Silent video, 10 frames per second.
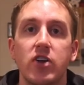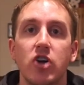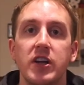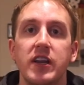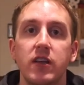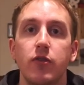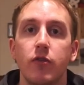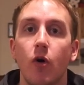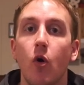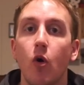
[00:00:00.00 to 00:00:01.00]
I tried to take you
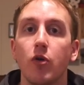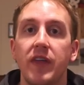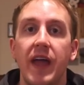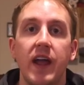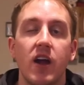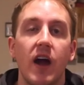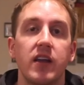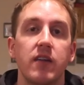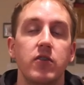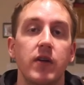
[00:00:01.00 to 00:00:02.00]
through the whole day and kind
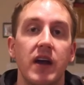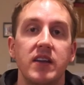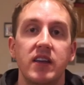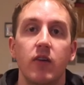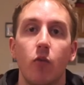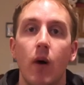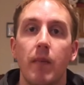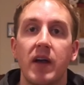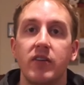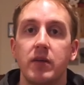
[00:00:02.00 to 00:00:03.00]
of give you an idea of what
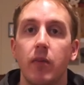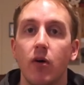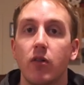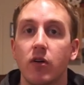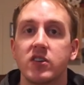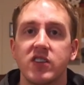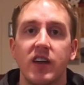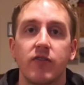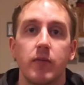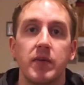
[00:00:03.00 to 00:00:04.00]
my clean bulk looks
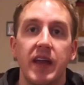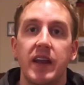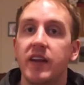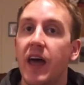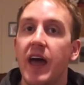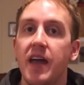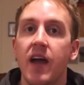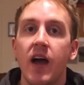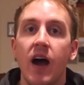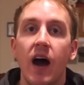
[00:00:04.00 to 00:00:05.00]
like from a day to day,
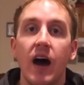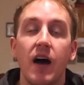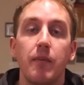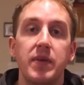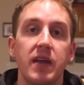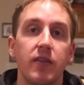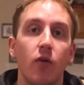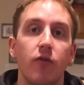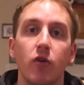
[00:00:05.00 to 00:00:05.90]
being the full